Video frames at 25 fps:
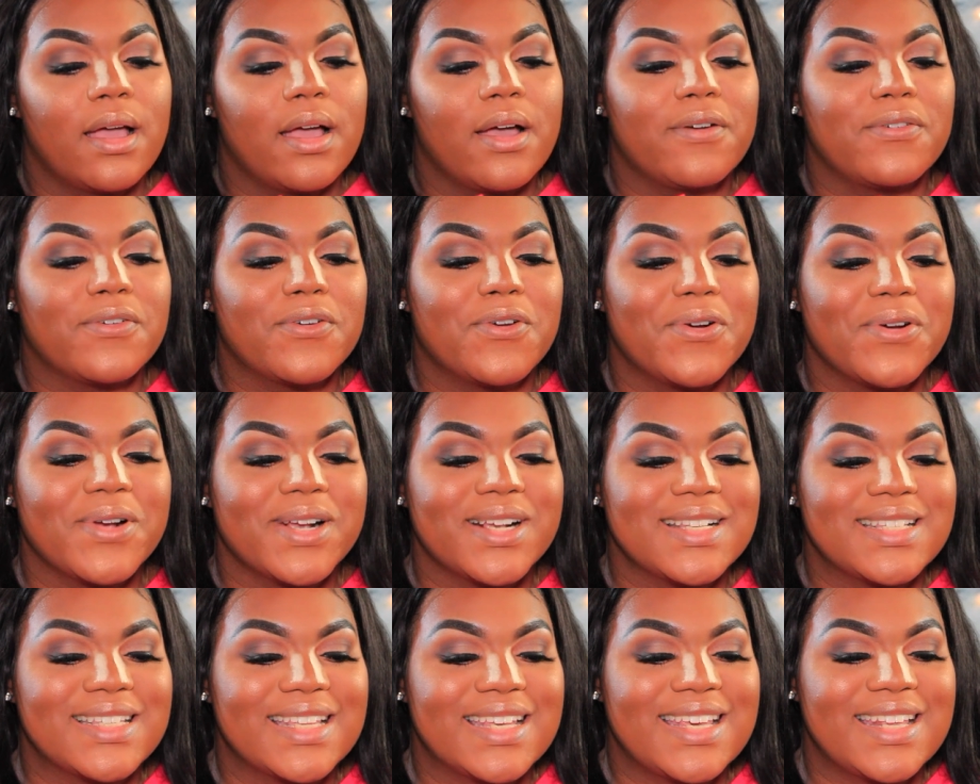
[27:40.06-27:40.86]
Of
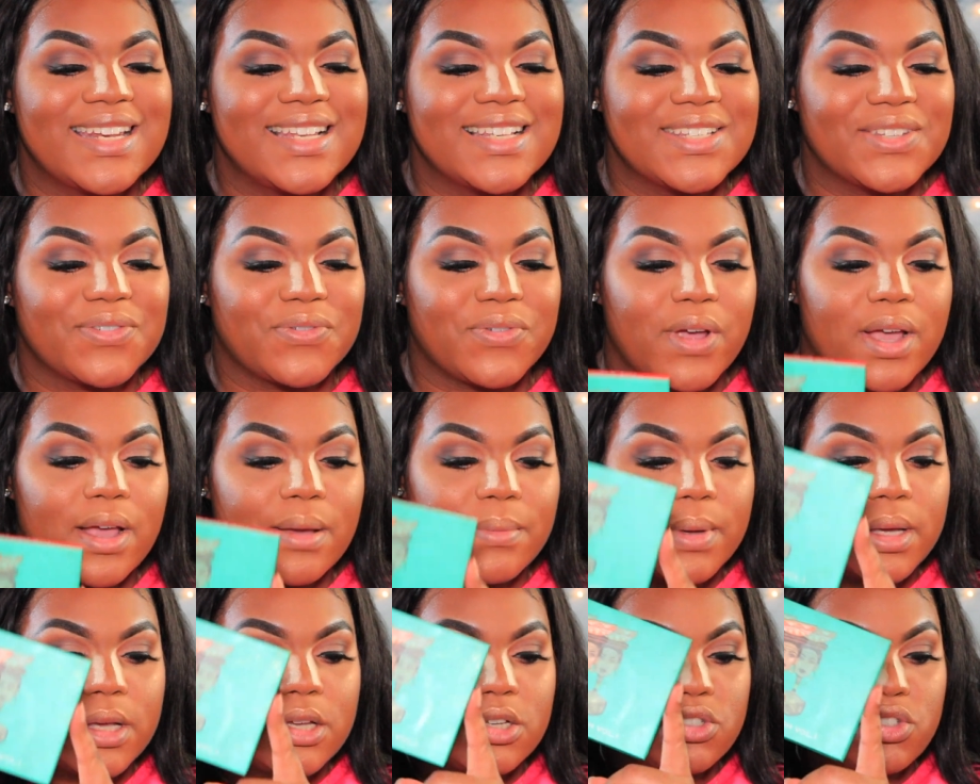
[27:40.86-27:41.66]
course, it is
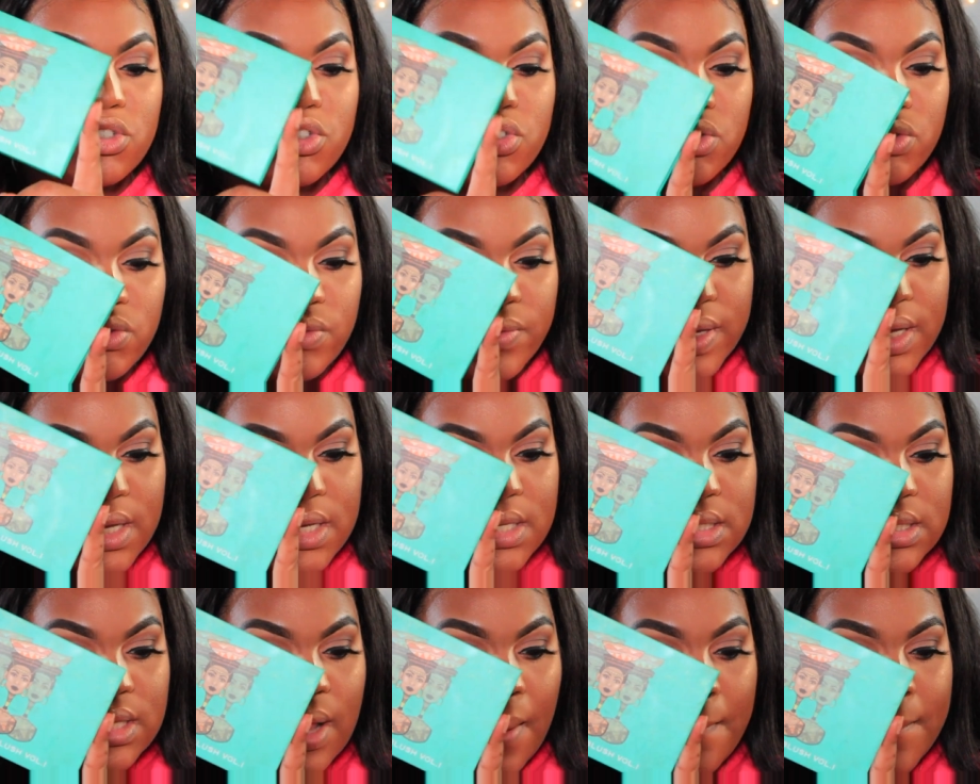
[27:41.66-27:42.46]
from
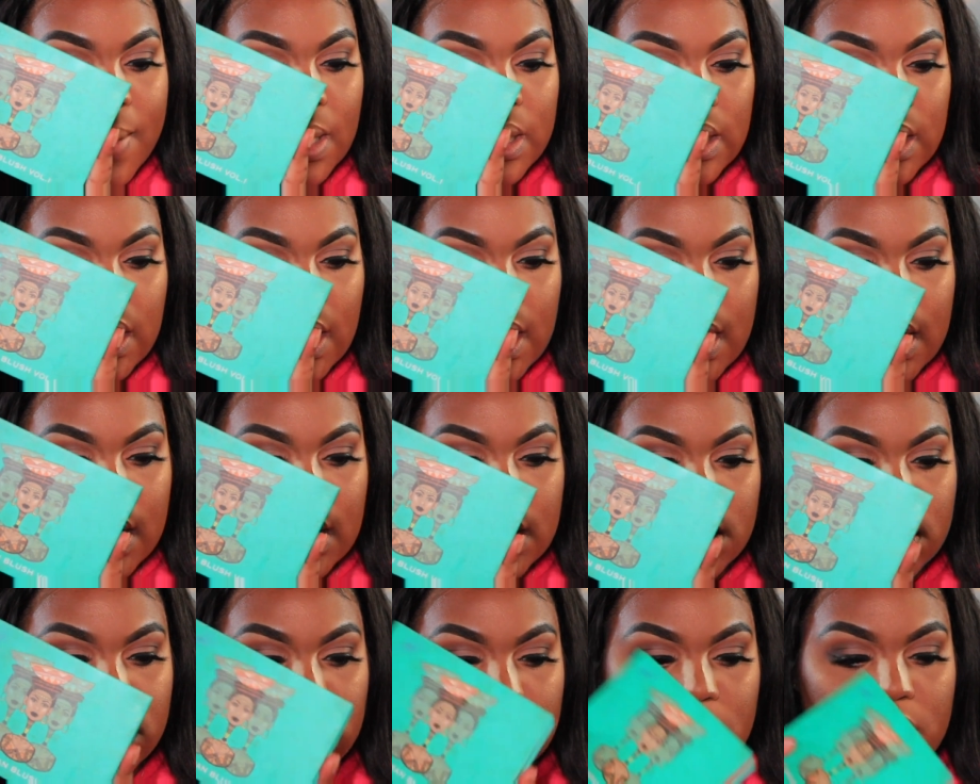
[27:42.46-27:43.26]
Juvia's
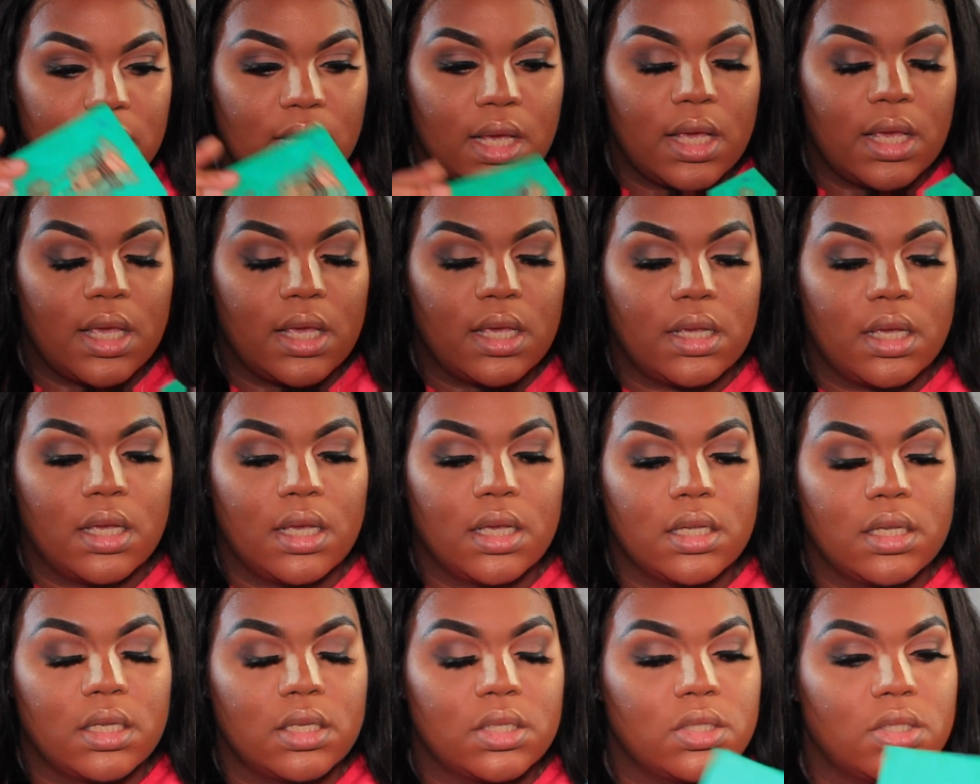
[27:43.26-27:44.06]
Place.
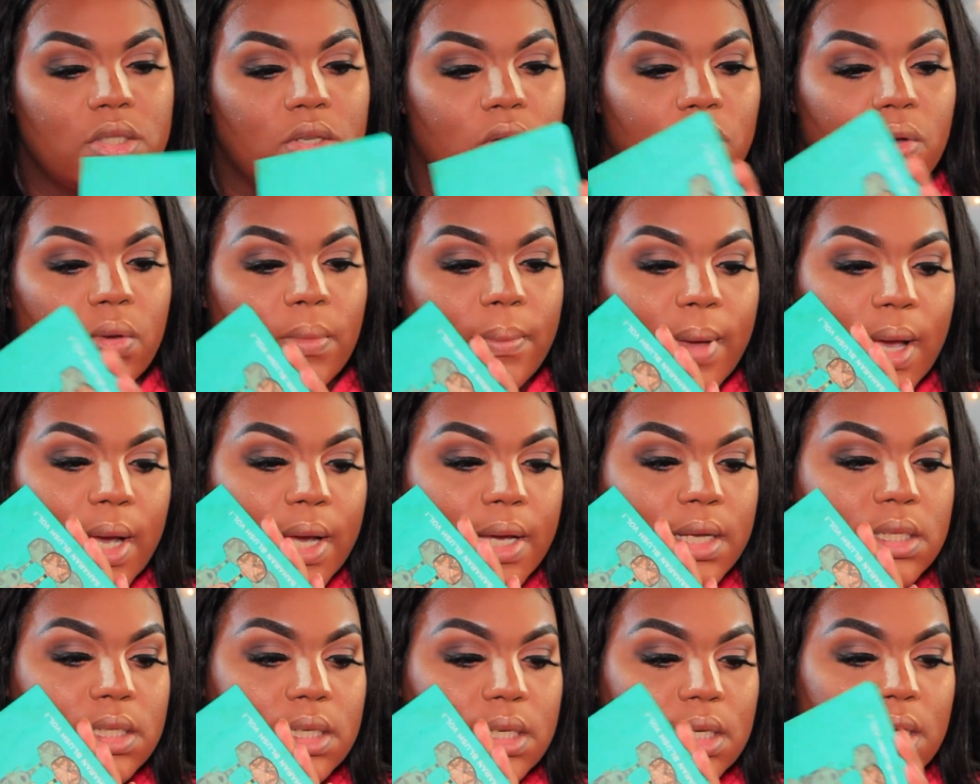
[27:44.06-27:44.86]
Don't
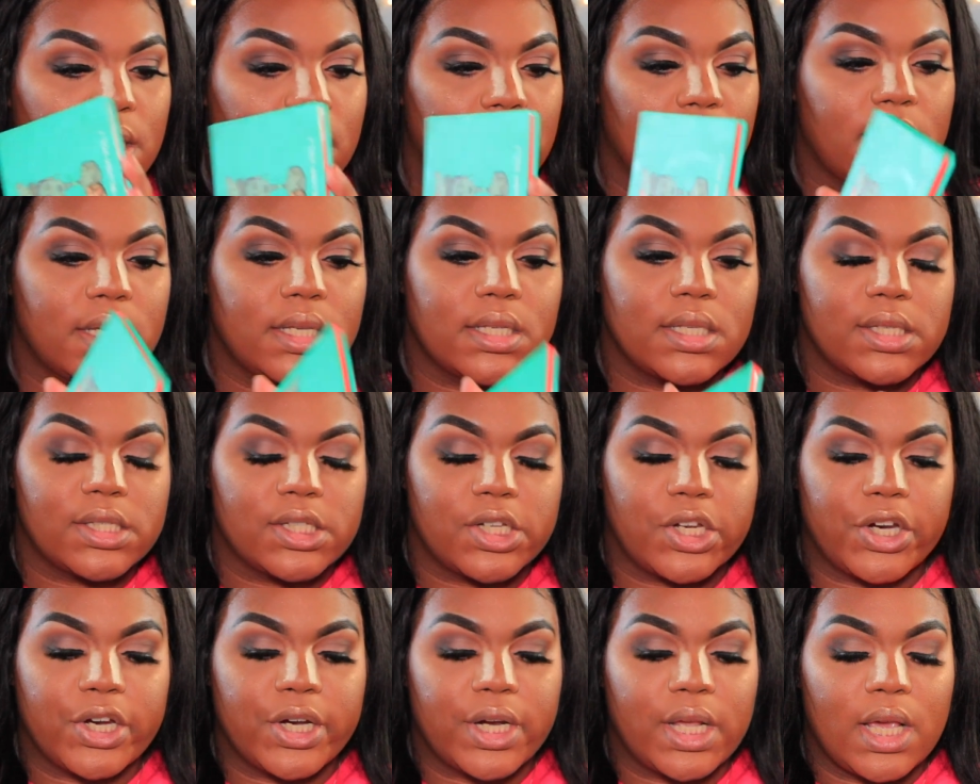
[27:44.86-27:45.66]
mind it, it is
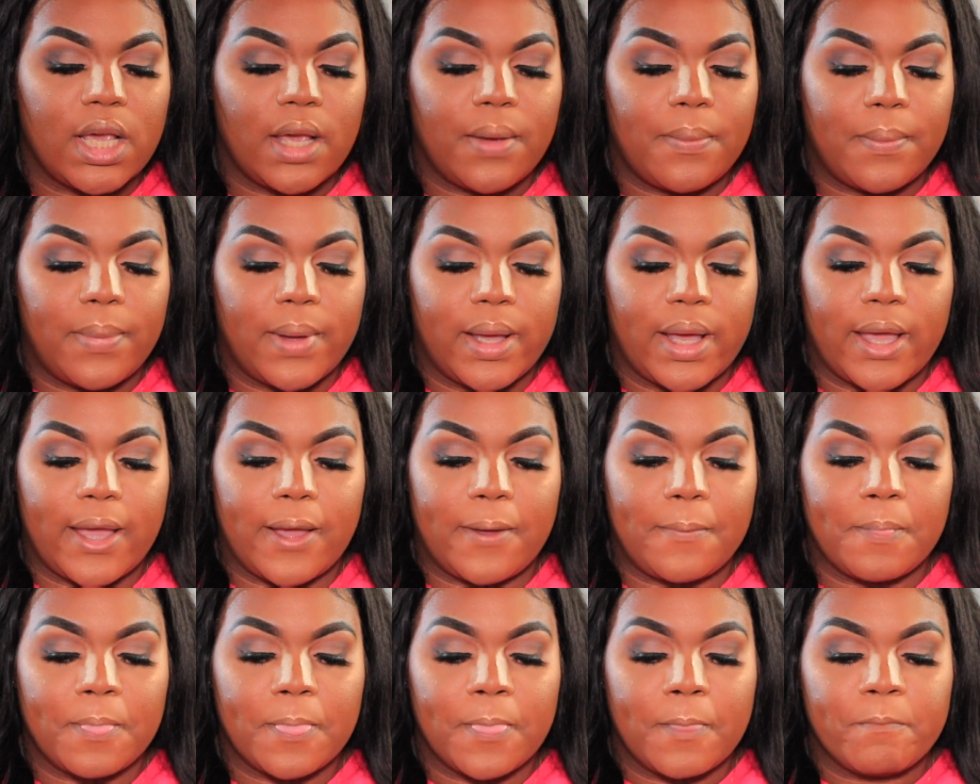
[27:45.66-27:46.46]
dirty,
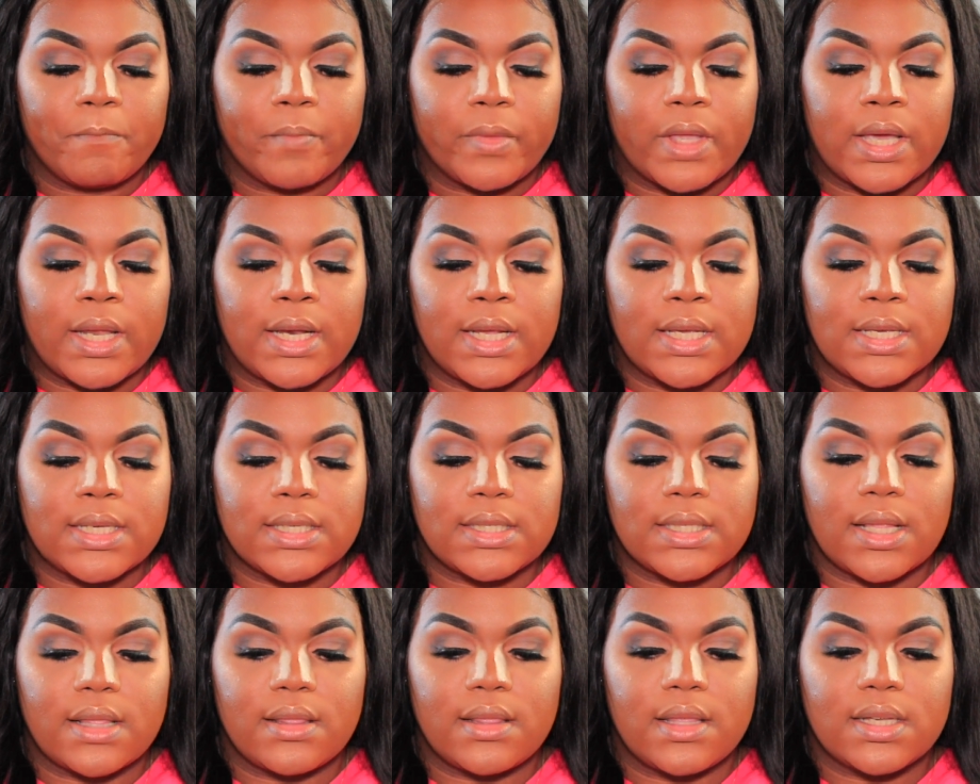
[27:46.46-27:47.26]
but it
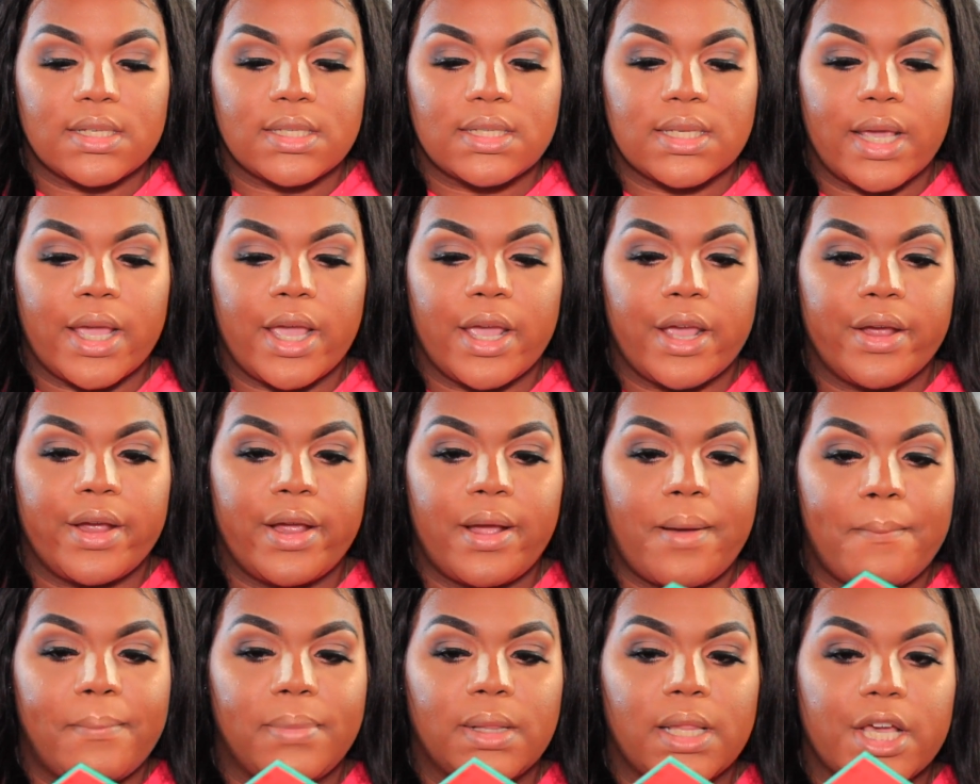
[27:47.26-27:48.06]
is the
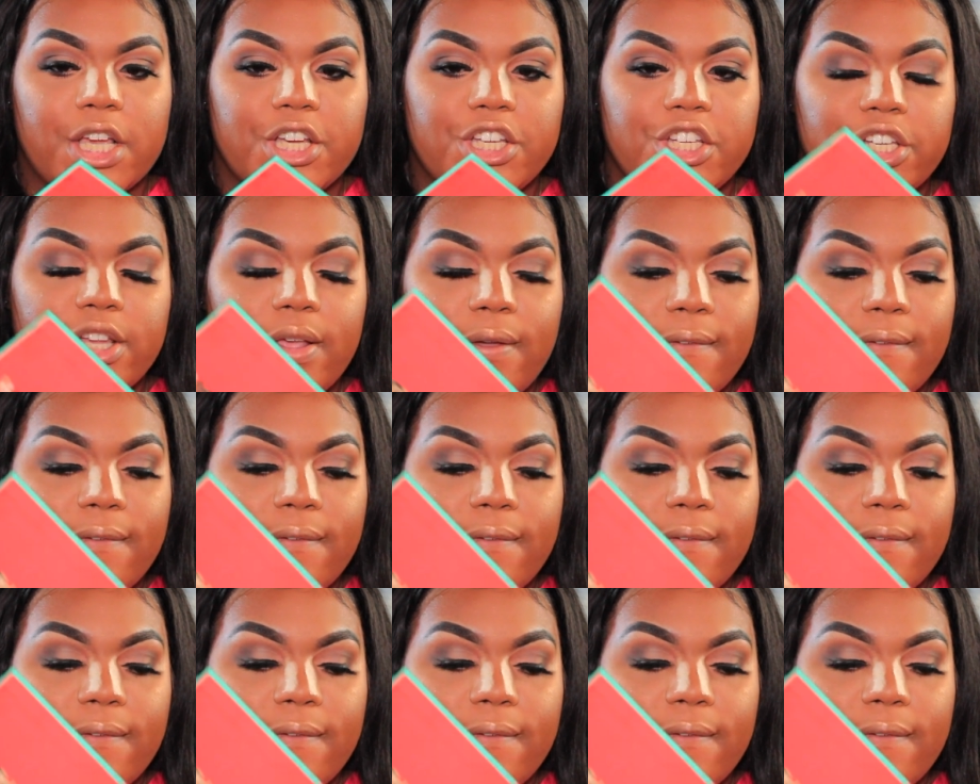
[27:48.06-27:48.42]
Saharan Blush